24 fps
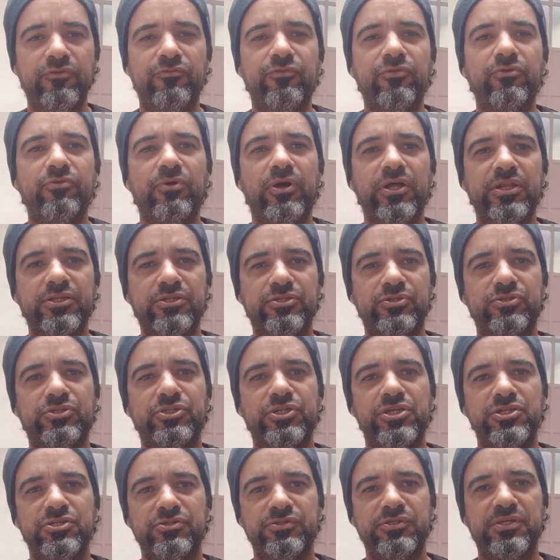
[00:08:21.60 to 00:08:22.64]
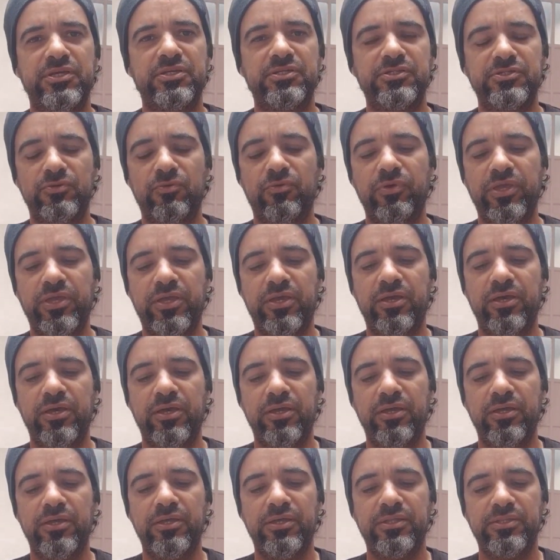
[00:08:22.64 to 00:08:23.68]
you wanted to change your settings quick,
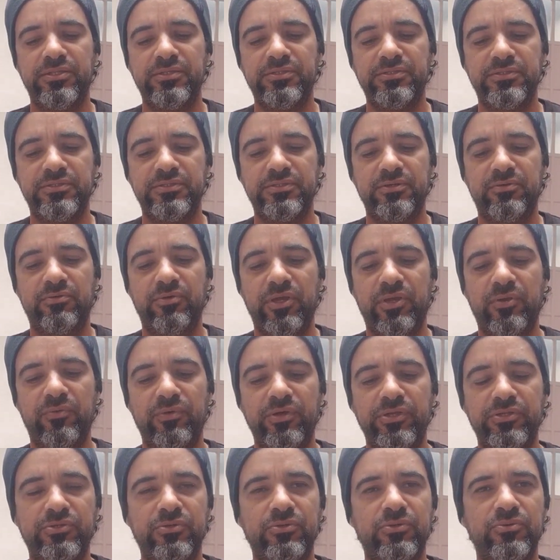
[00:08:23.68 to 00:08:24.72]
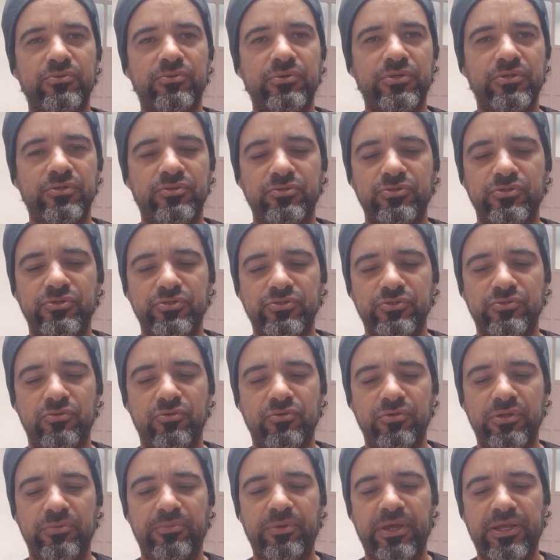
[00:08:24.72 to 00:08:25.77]
this is a quick way to do it. You just go
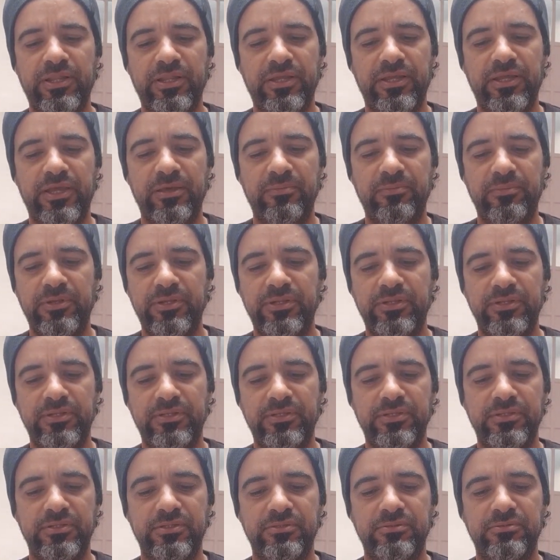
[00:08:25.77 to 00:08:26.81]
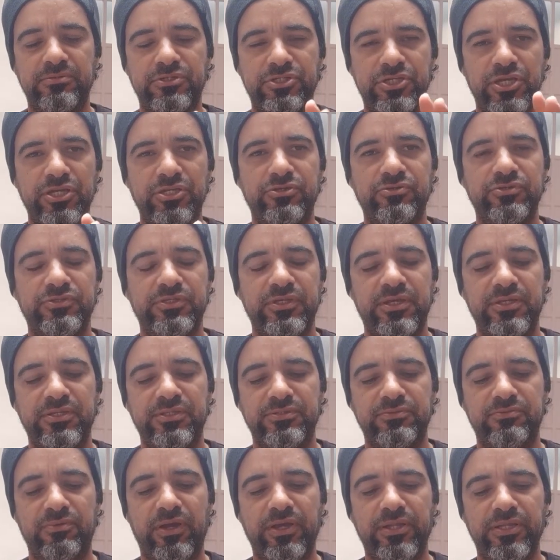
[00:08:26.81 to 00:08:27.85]
in the back of the camera and change your
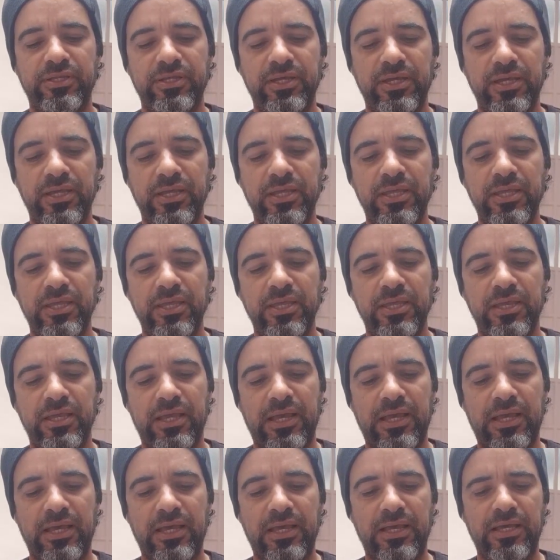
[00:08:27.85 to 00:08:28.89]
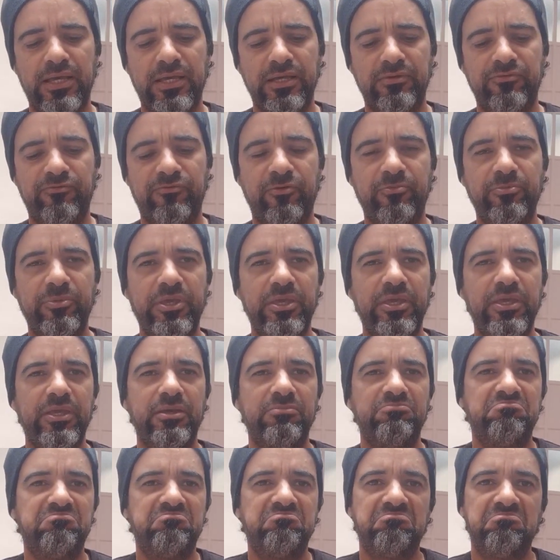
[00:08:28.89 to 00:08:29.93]
settings right there. For
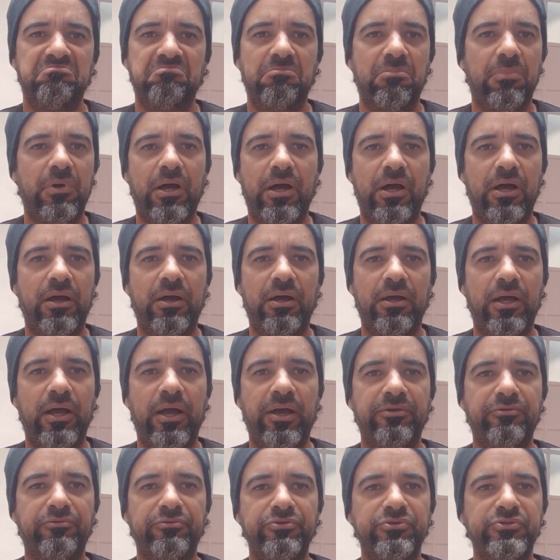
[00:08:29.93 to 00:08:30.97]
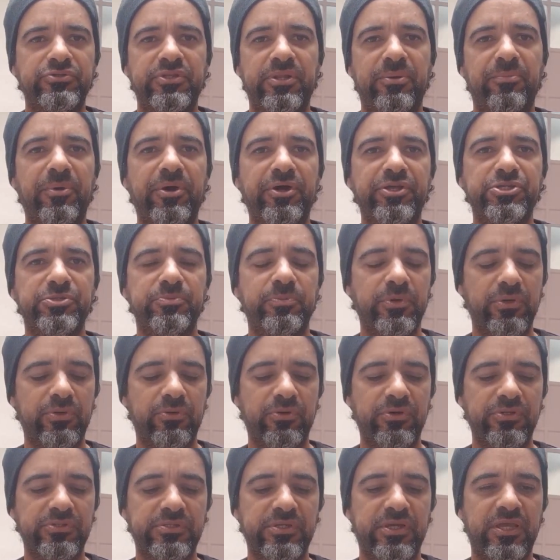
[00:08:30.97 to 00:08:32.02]
me, I don't use that much,
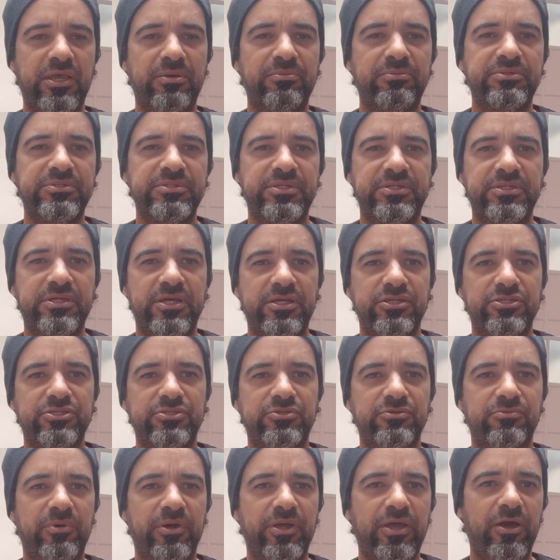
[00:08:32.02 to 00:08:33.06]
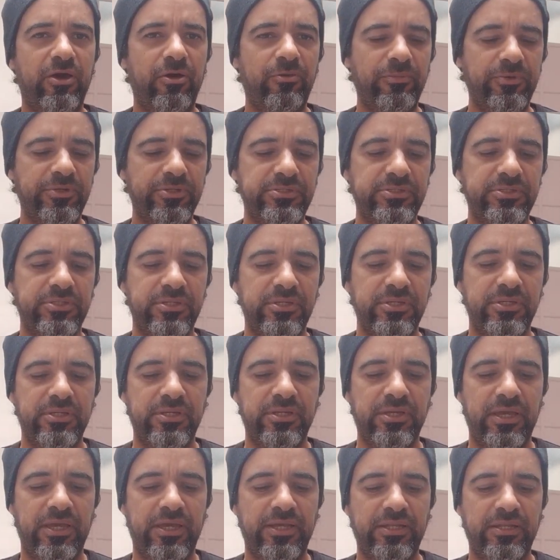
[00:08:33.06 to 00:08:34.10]
because the camera is attached to my helmet,
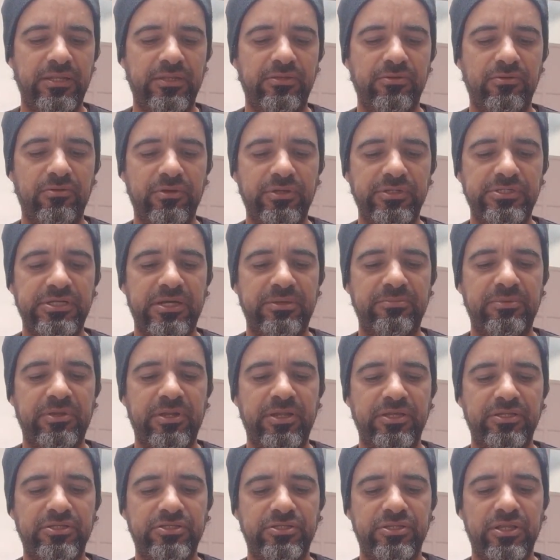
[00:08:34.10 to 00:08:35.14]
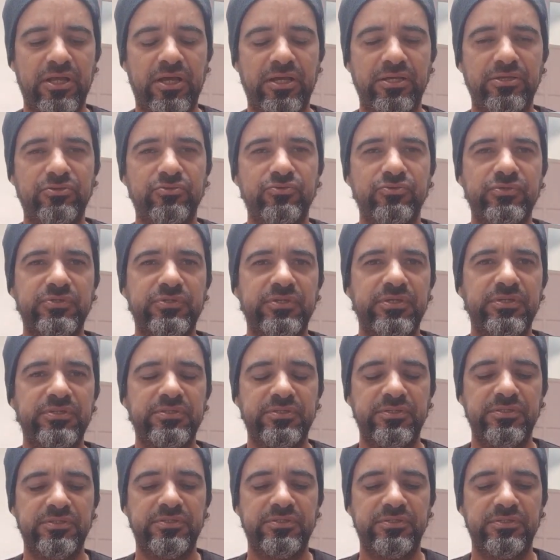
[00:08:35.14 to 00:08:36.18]
and the only time that I use
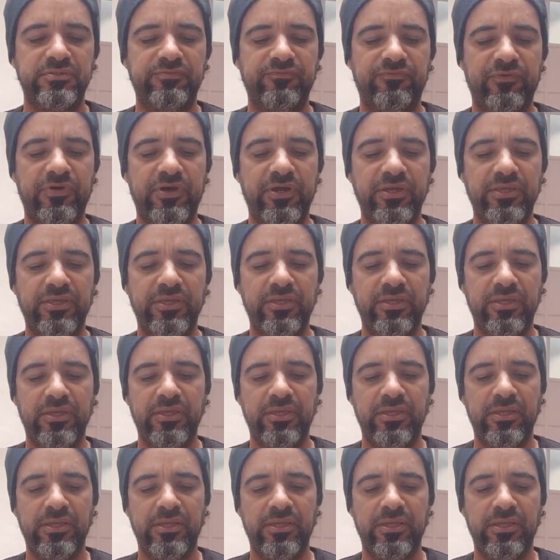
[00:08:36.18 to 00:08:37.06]
this is if I